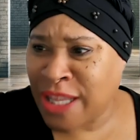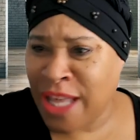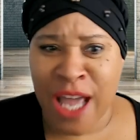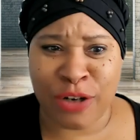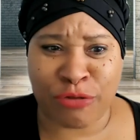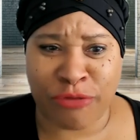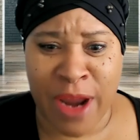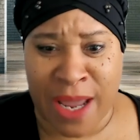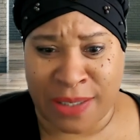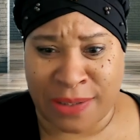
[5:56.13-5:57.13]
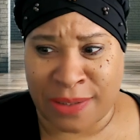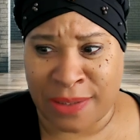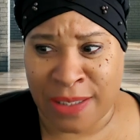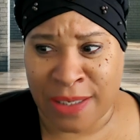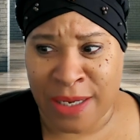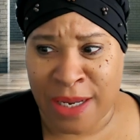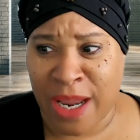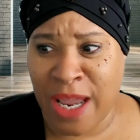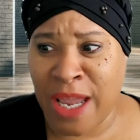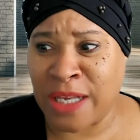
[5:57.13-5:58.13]
That dress
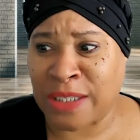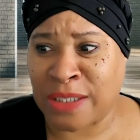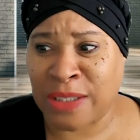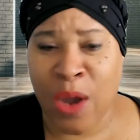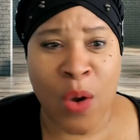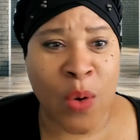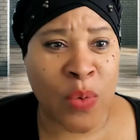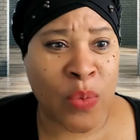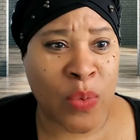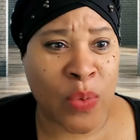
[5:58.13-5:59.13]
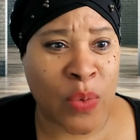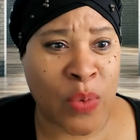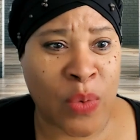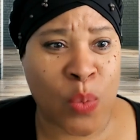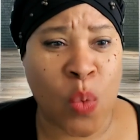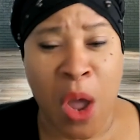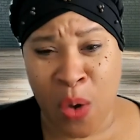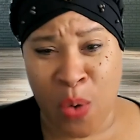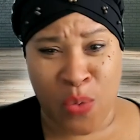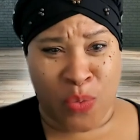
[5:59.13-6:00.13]
is so,
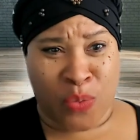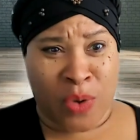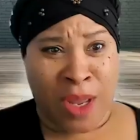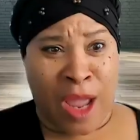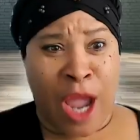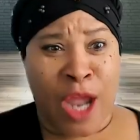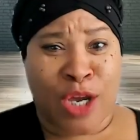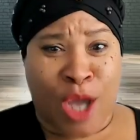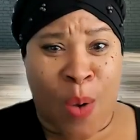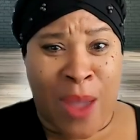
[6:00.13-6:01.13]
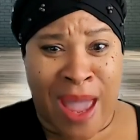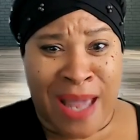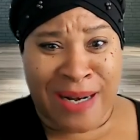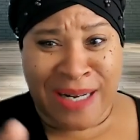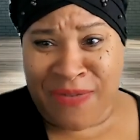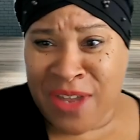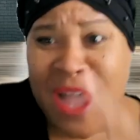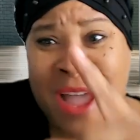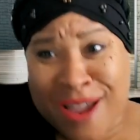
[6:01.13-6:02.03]
woo! Go ahead, Olivia.